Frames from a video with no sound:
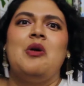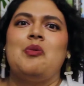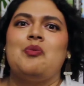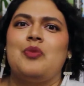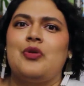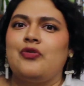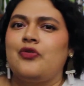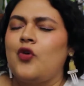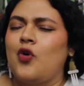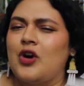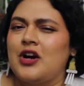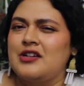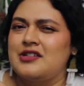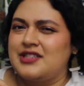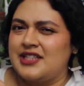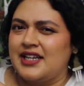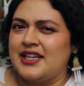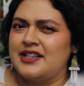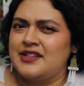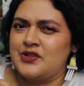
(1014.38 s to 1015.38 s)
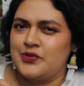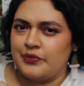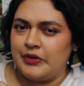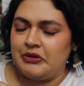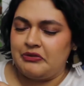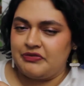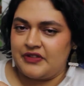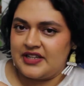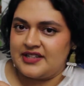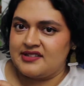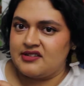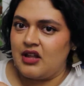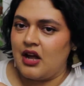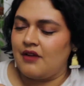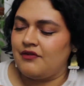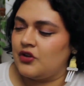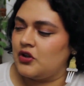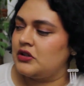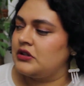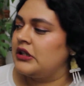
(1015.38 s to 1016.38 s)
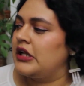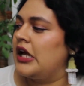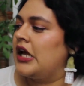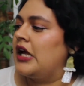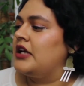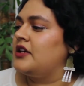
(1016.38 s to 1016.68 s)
before Dickens wrote this novel.